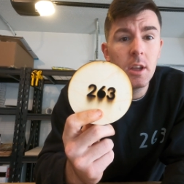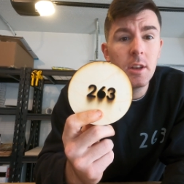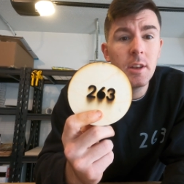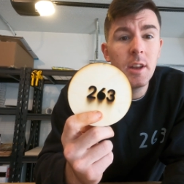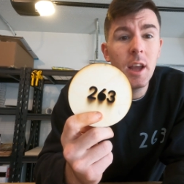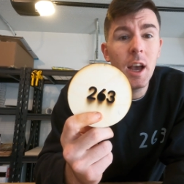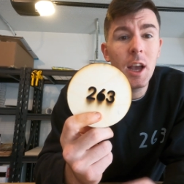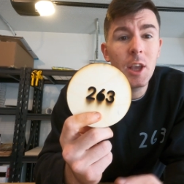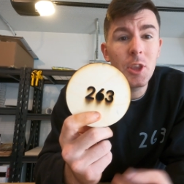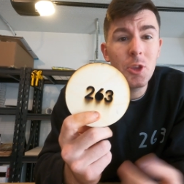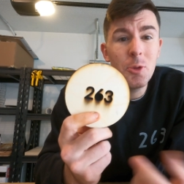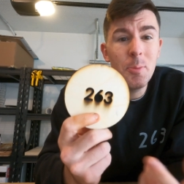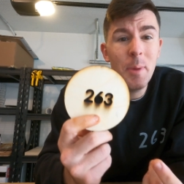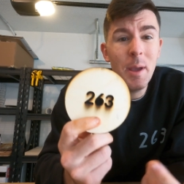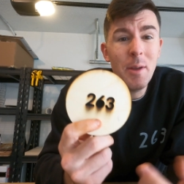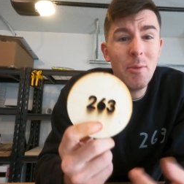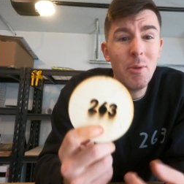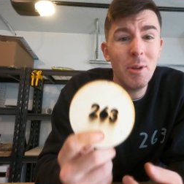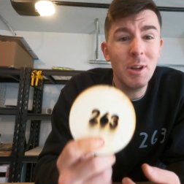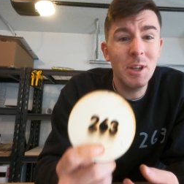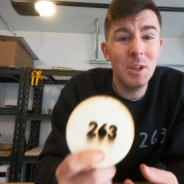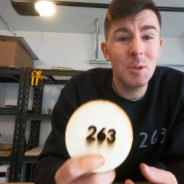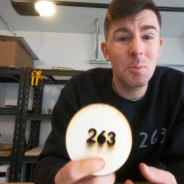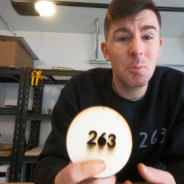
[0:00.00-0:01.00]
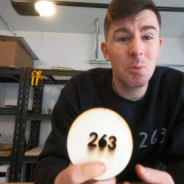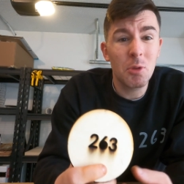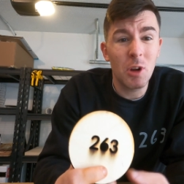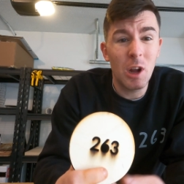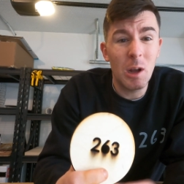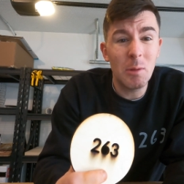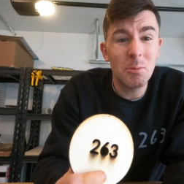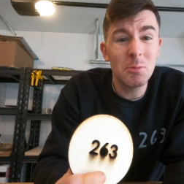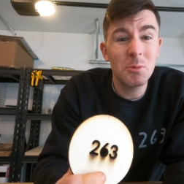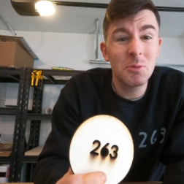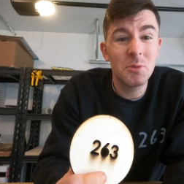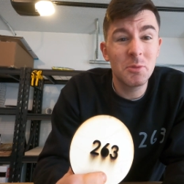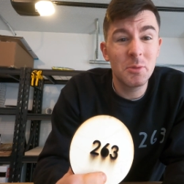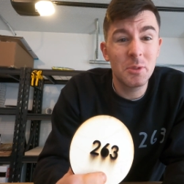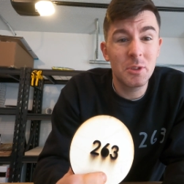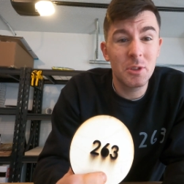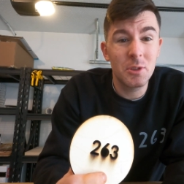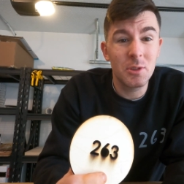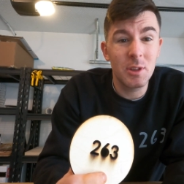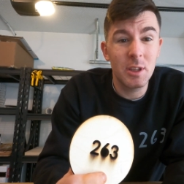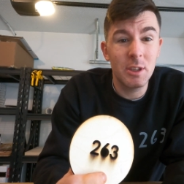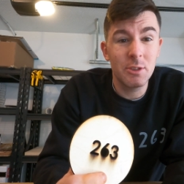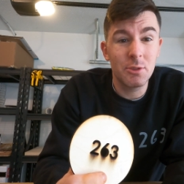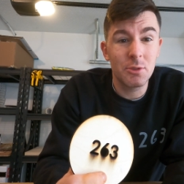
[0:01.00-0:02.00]
Now you may run into problems with
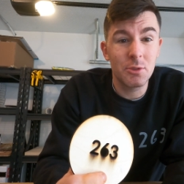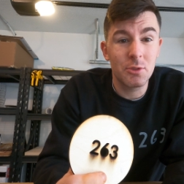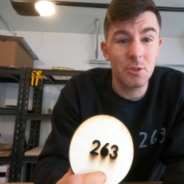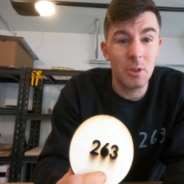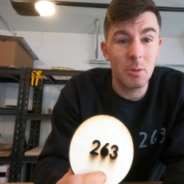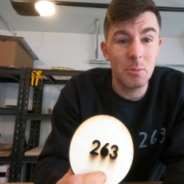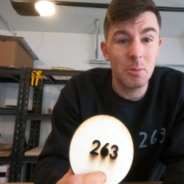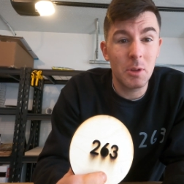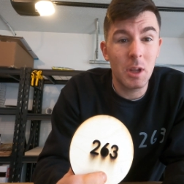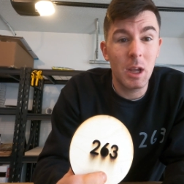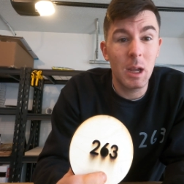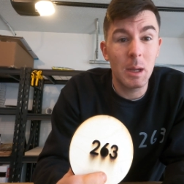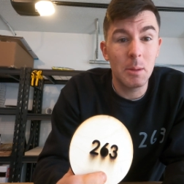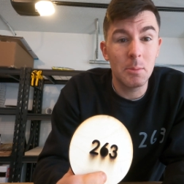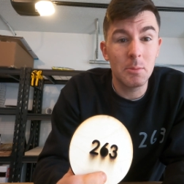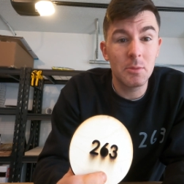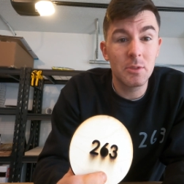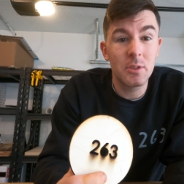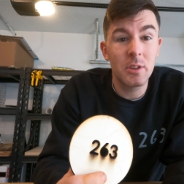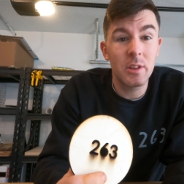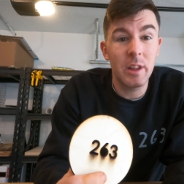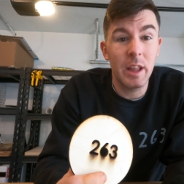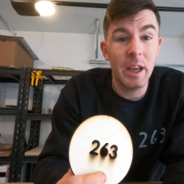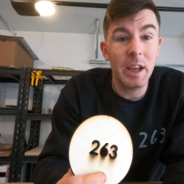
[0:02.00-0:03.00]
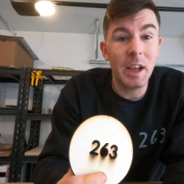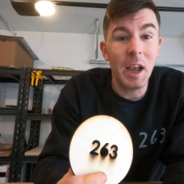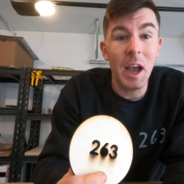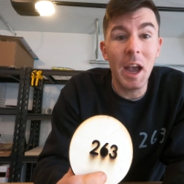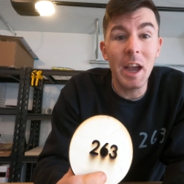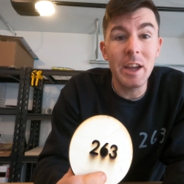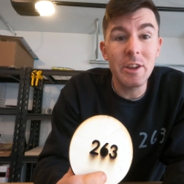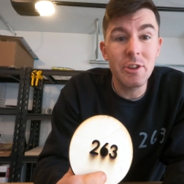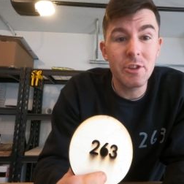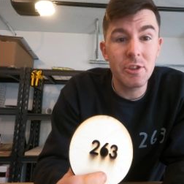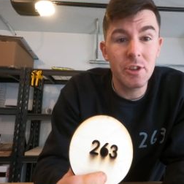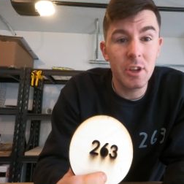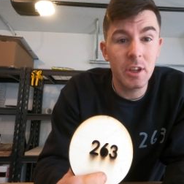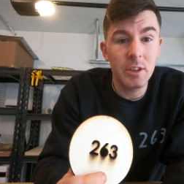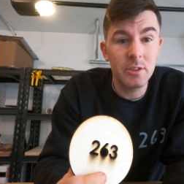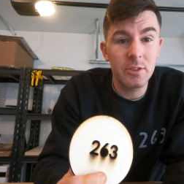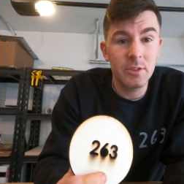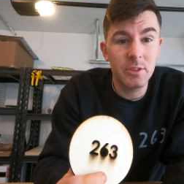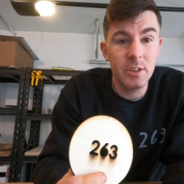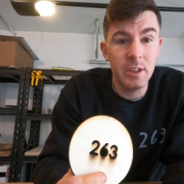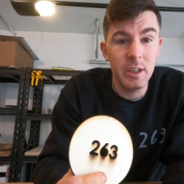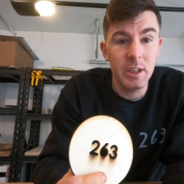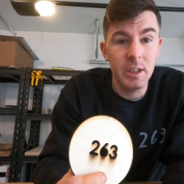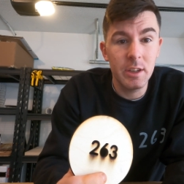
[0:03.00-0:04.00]
your laser sometimes, like I
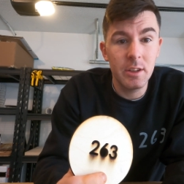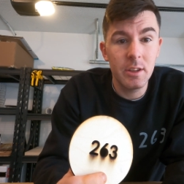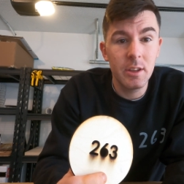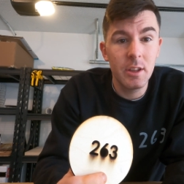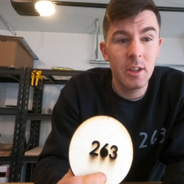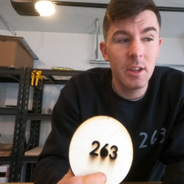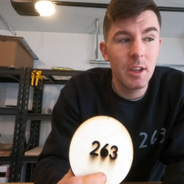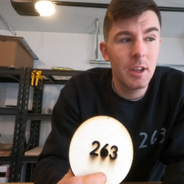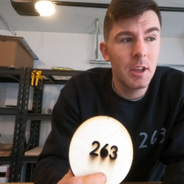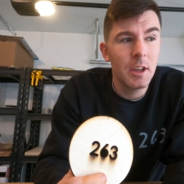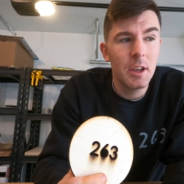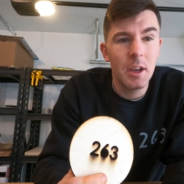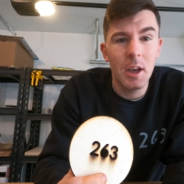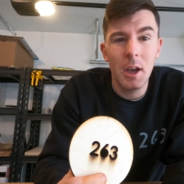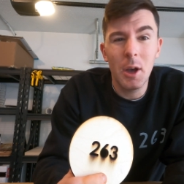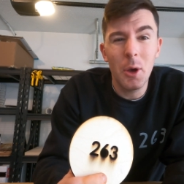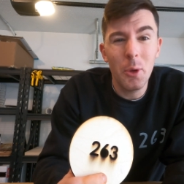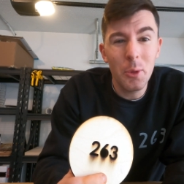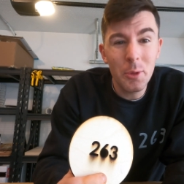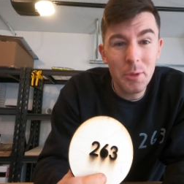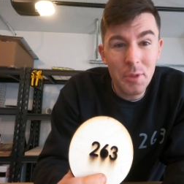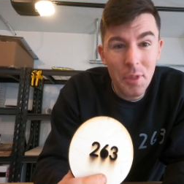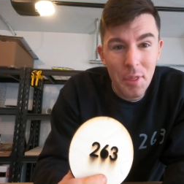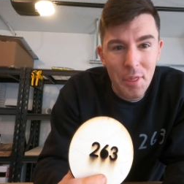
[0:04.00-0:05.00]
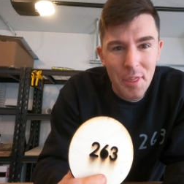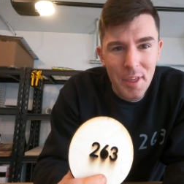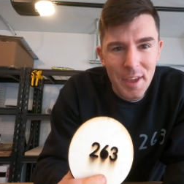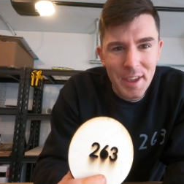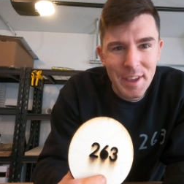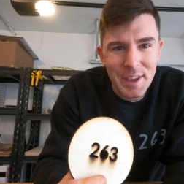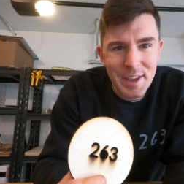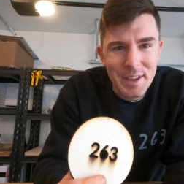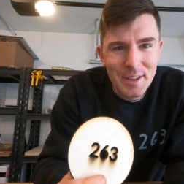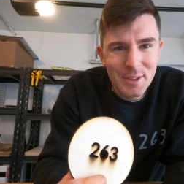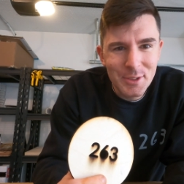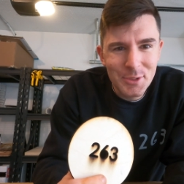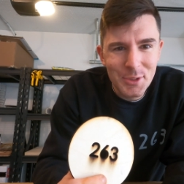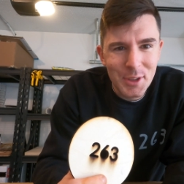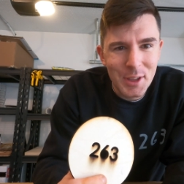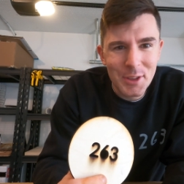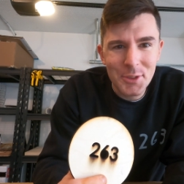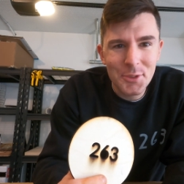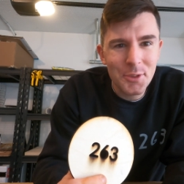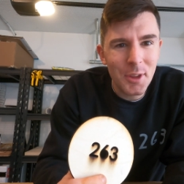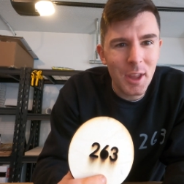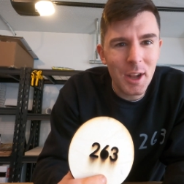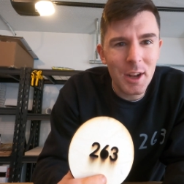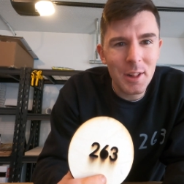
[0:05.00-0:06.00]
just did. Only the thing is,
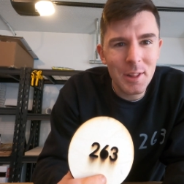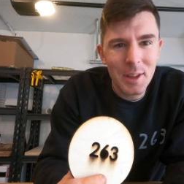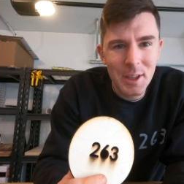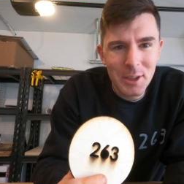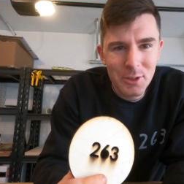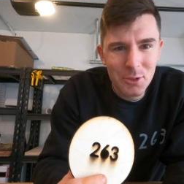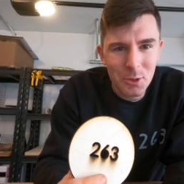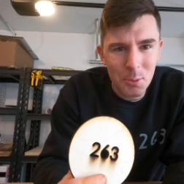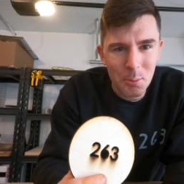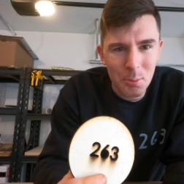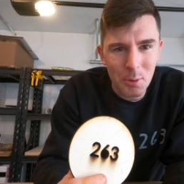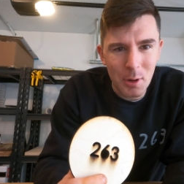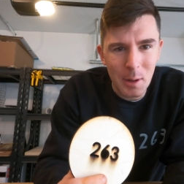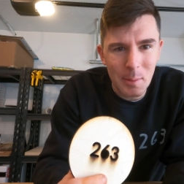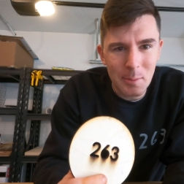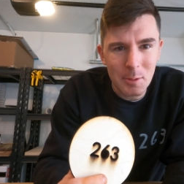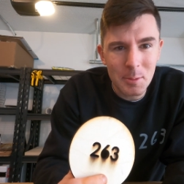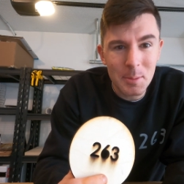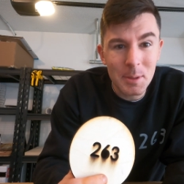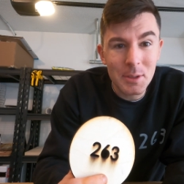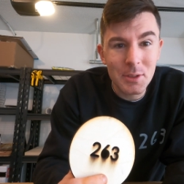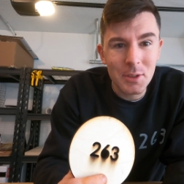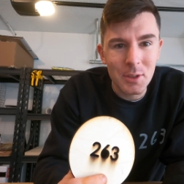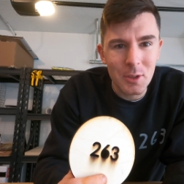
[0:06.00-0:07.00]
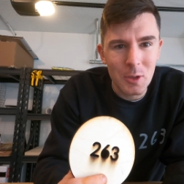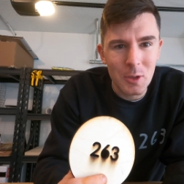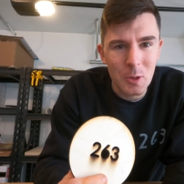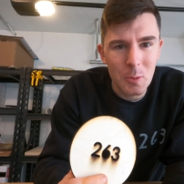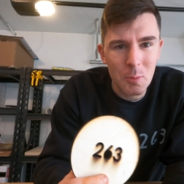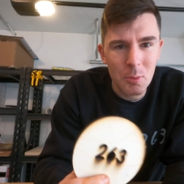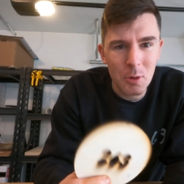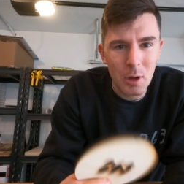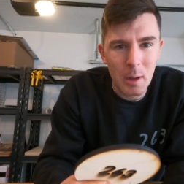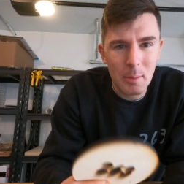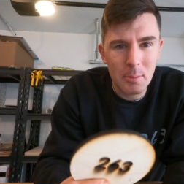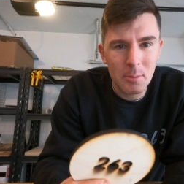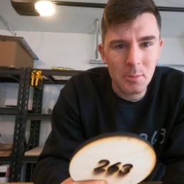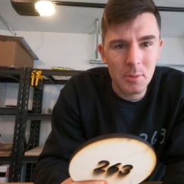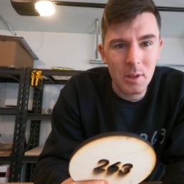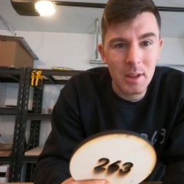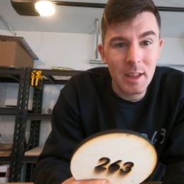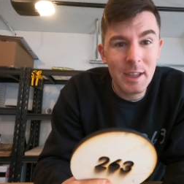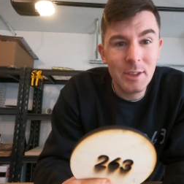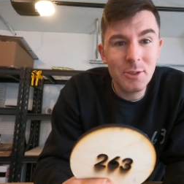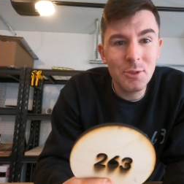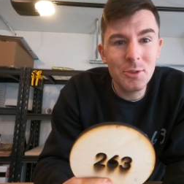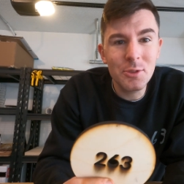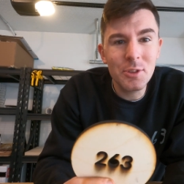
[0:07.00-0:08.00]
it's not a laser problem, it's a you problem. The
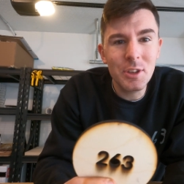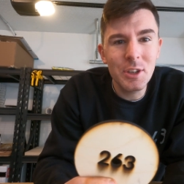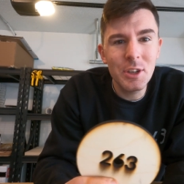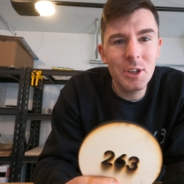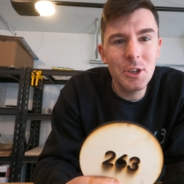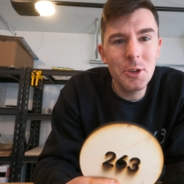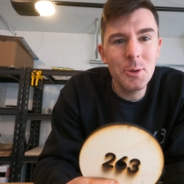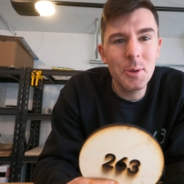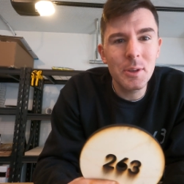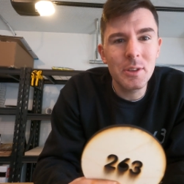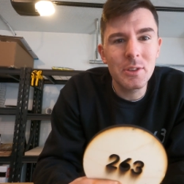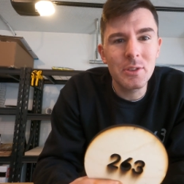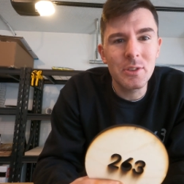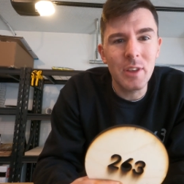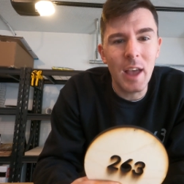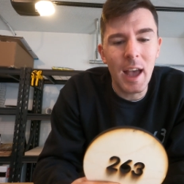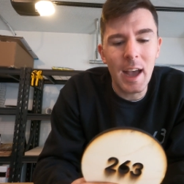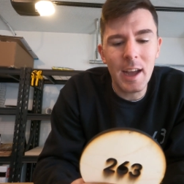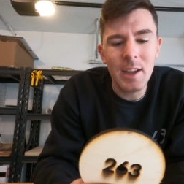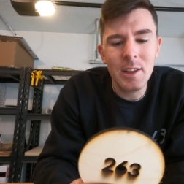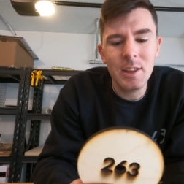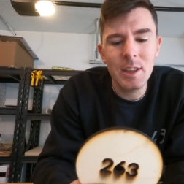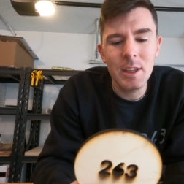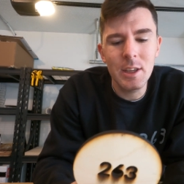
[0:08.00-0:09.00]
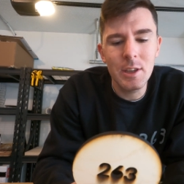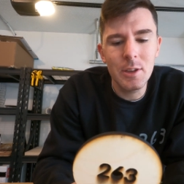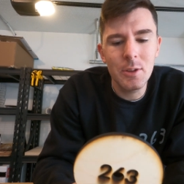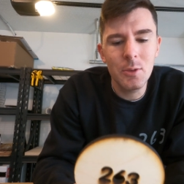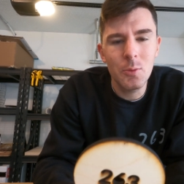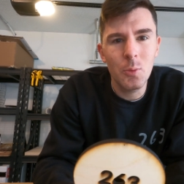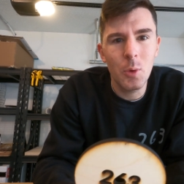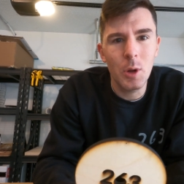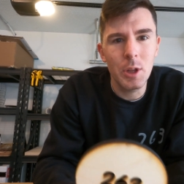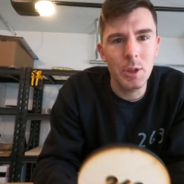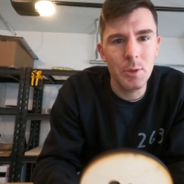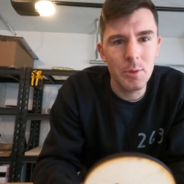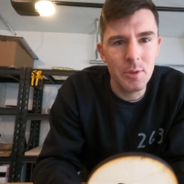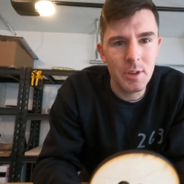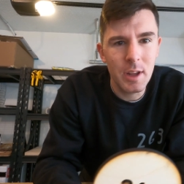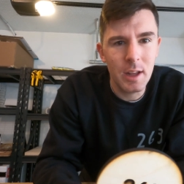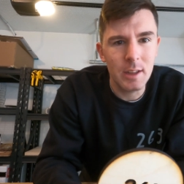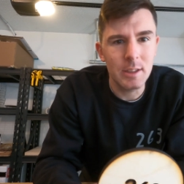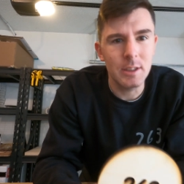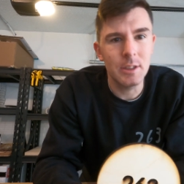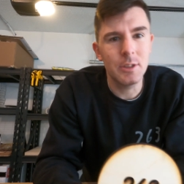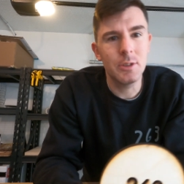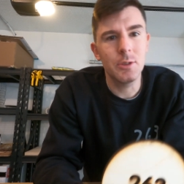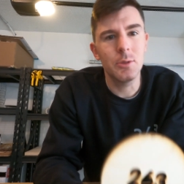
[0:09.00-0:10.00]
laser is going to do exactly what you
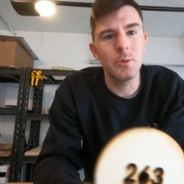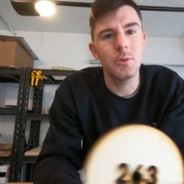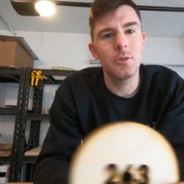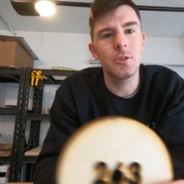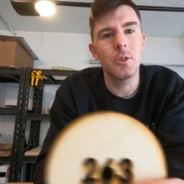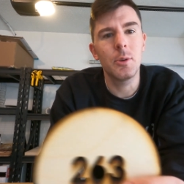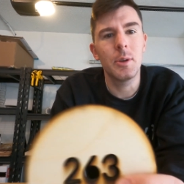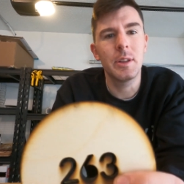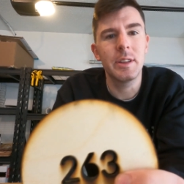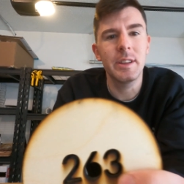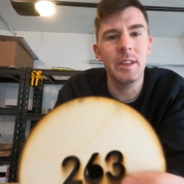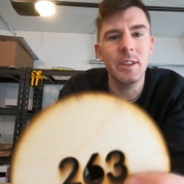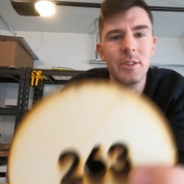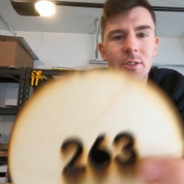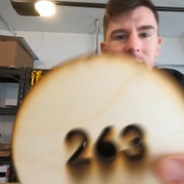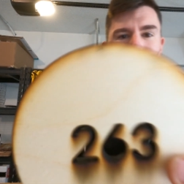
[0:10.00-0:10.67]
tell it to. So in this